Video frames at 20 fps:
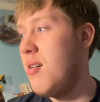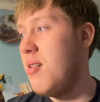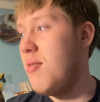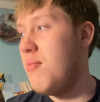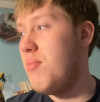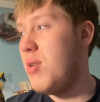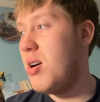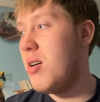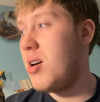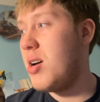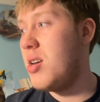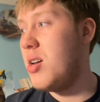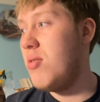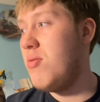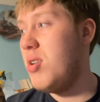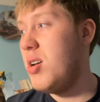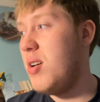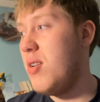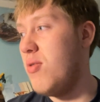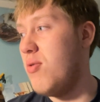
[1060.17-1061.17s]
I don't
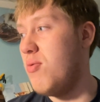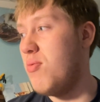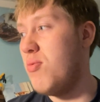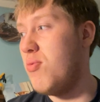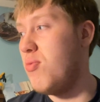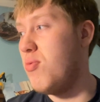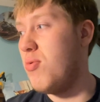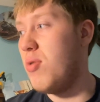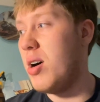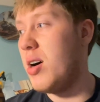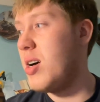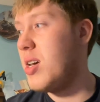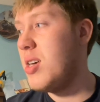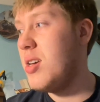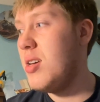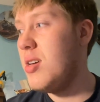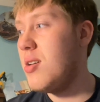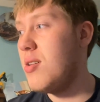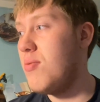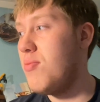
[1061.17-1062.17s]
know
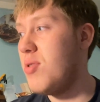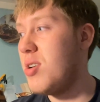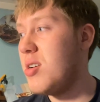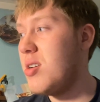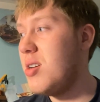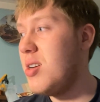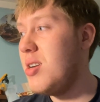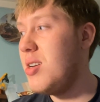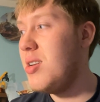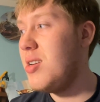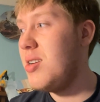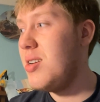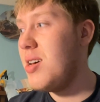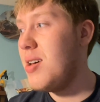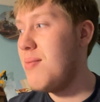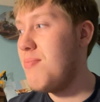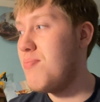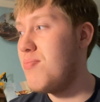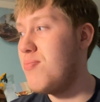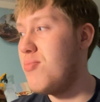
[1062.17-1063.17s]
why did
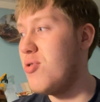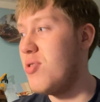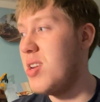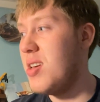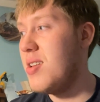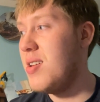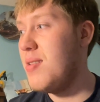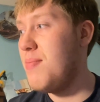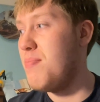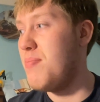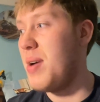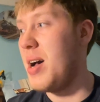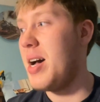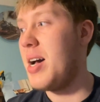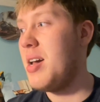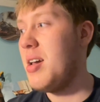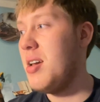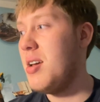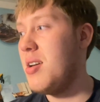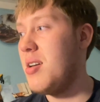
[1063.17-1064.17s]
they bring him
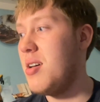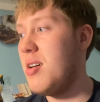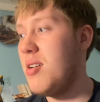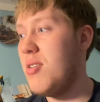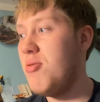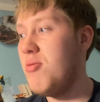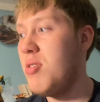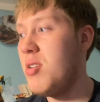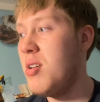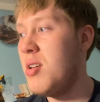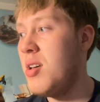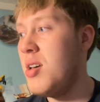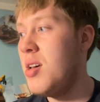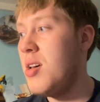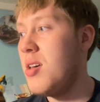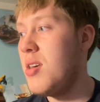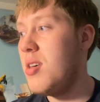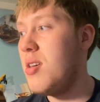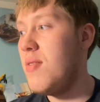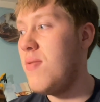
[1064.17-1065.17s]
back though,
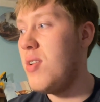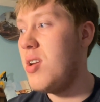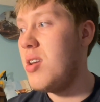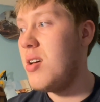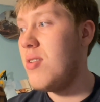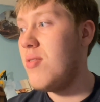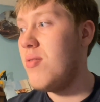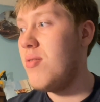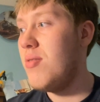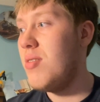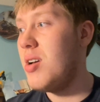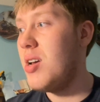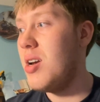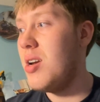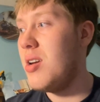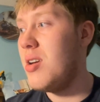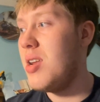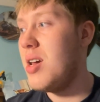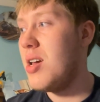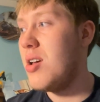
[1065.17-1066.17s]
even though
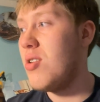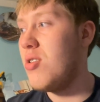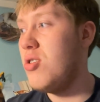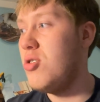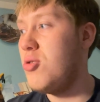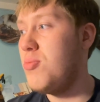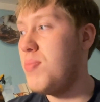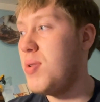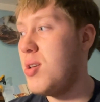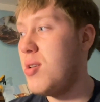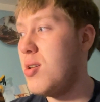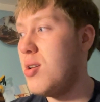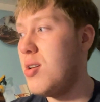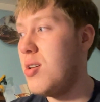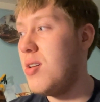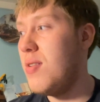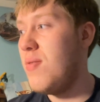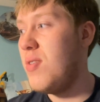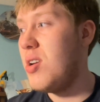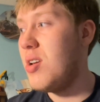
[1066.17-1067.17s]
they're going to be
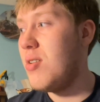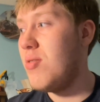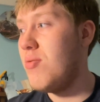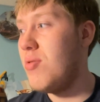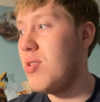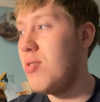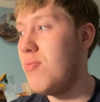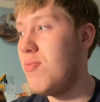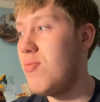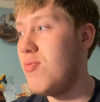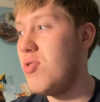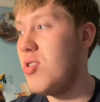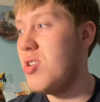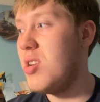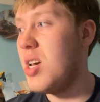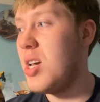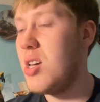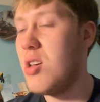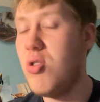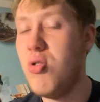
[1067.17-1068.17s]
even though
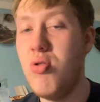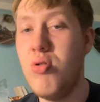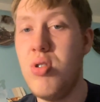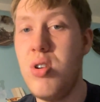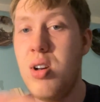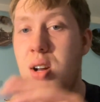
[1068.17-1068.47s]
they could